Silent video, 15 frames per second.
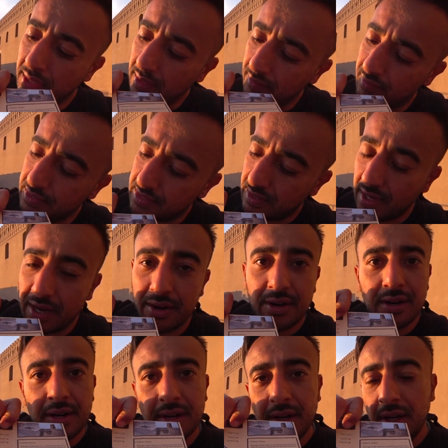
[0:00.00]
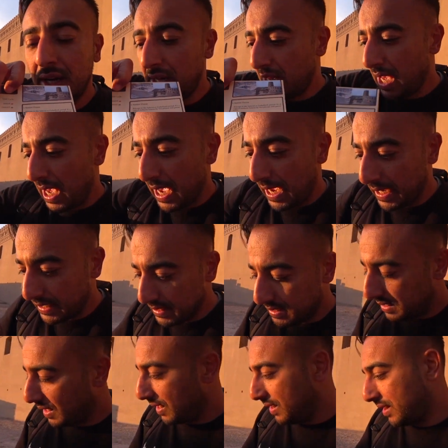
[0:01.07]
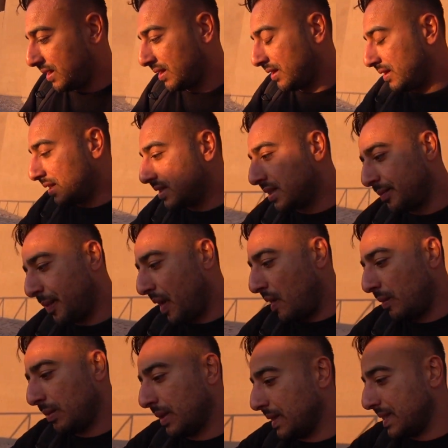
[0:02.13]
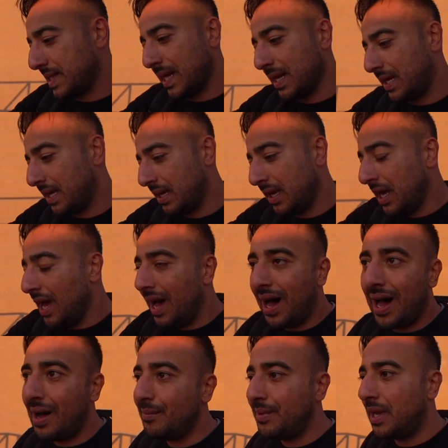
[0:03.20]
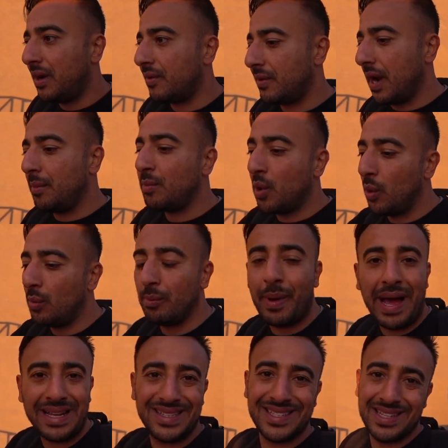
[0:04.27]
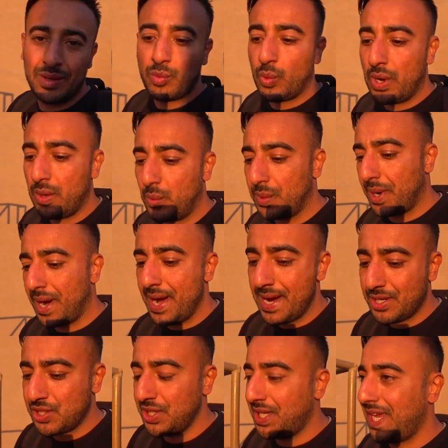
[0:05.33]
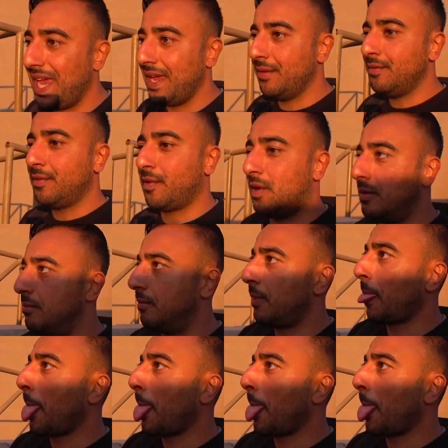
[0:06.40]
if it's there. And like that's the problem, is like I'm going back the same way where I actually came from,